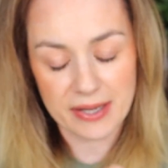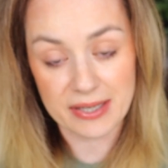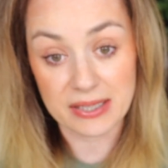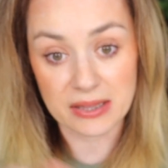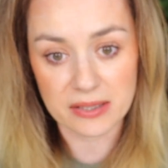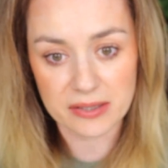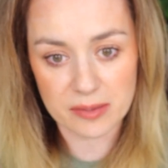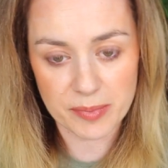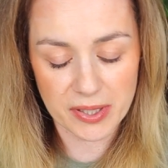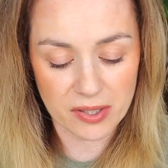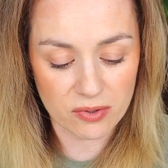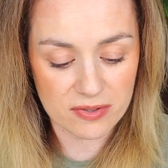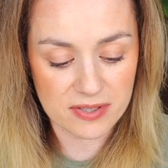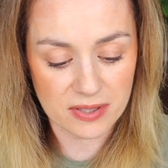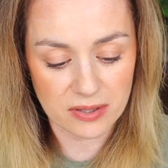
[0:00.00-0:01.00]
and a little bit
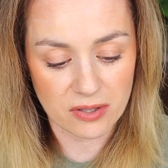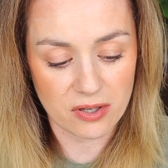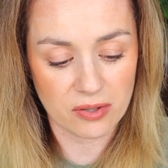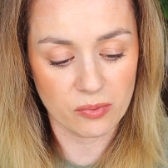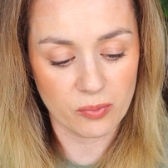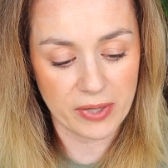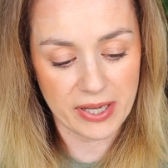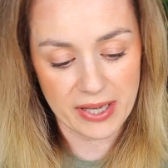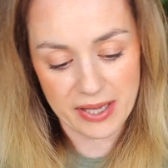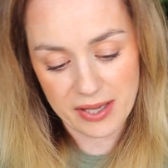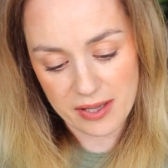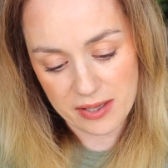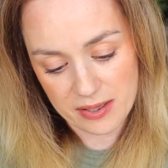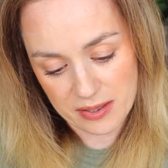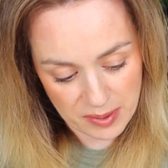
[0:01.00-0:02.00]
goes a long
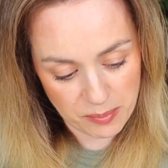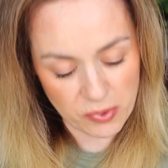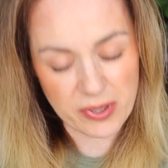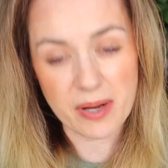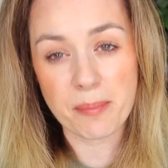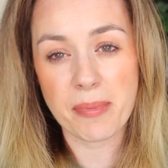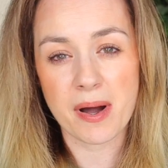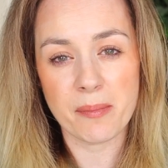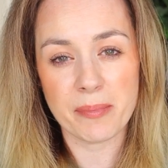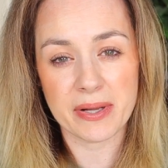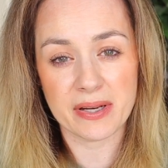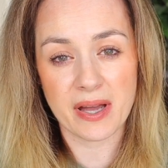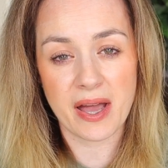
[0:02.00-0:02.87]
way. I put a pump and a